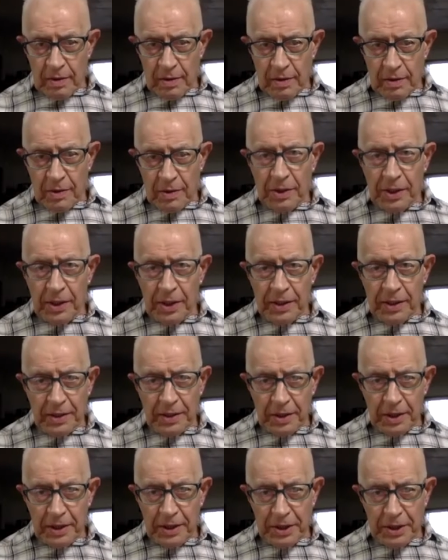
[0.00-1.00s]

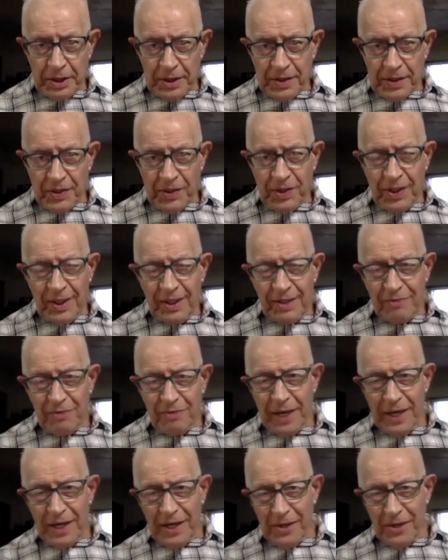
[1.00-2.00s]
delicious
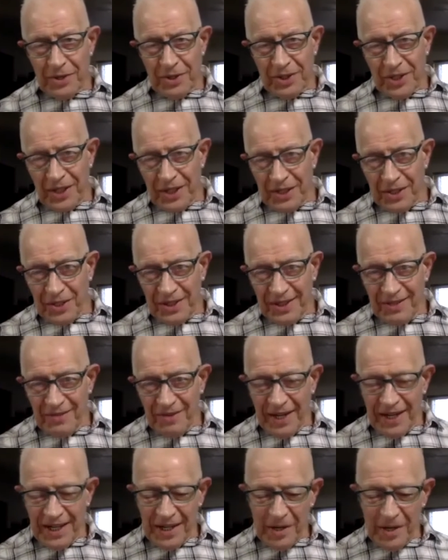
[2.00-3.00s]
radio station,
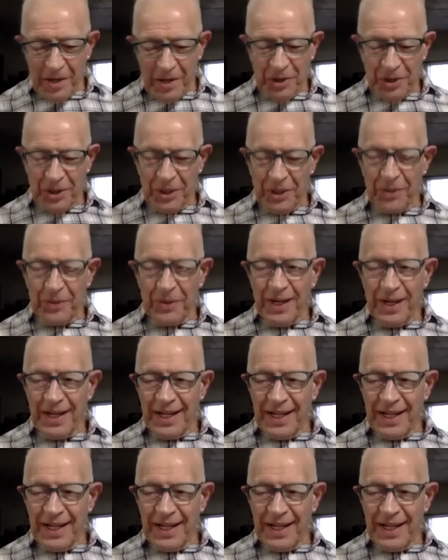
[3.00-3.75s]
radio show,